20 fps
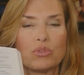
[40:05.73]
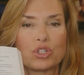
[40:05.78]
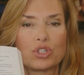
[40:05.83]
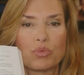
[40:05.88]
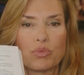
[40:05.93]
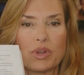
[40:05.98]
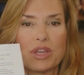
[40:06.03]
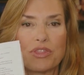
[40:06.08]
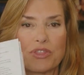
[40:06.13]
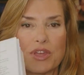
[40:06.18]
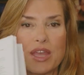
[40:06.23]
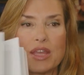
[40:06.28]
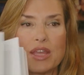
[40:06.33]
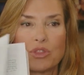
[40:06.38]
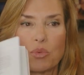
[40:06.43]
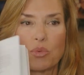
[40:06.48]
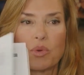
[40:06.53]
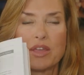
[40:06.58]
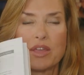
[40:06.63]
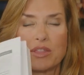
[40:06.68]
to rethink
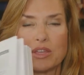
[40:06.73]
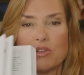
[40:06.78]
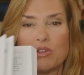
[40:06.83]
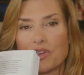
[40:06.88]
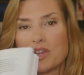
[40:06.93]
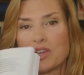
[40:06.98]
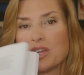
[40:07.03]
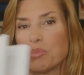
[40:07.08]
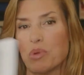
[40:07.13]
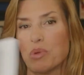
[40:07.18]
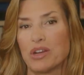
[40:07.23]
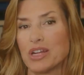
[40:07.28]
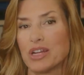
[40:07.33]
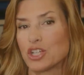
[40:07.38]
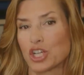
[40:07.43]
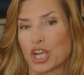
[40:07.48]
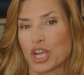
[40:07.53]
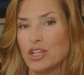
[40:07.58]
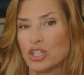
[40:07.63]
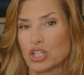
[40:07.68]
the way that you think about
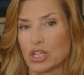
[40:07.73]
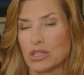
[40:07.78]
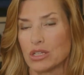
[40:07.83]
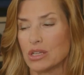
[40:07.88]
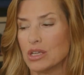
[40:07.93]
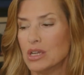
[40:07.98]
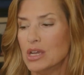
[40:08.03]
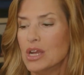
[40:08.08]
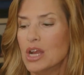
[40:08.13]
education,